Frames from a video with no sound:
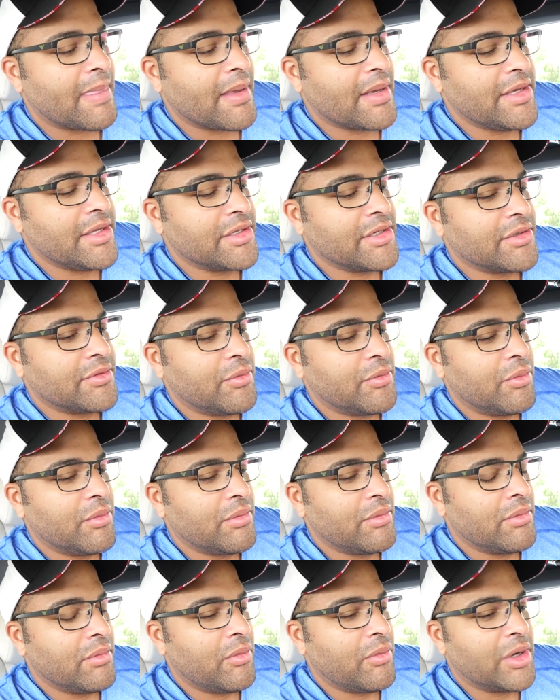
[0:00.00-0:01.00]
You know,
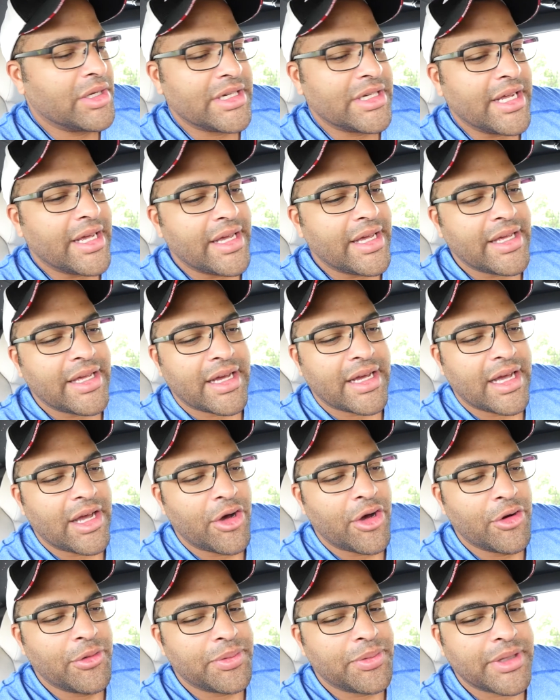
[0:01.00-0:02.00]
one day I
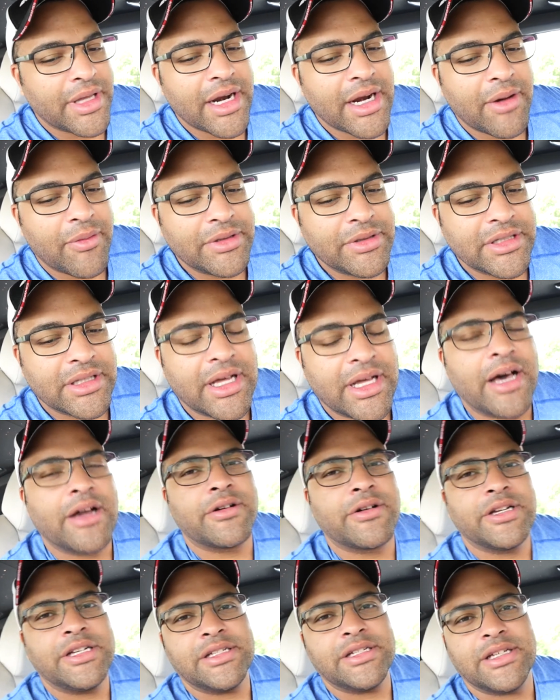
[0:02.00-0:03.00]
hope that I win the
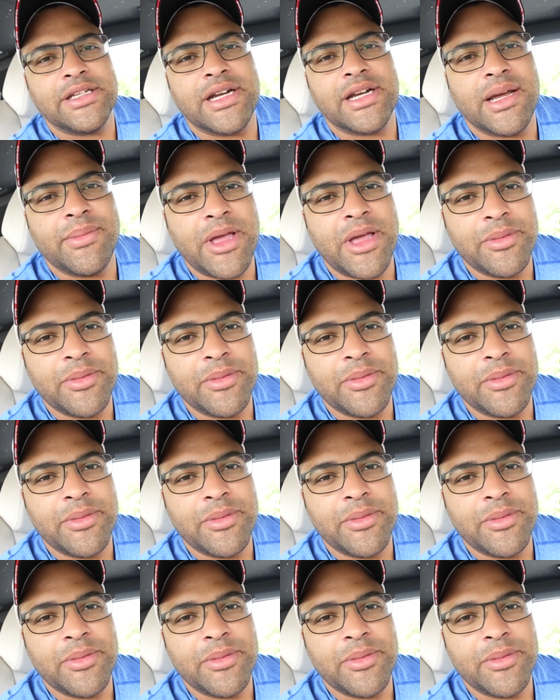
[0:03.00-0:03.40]
lottery and I'm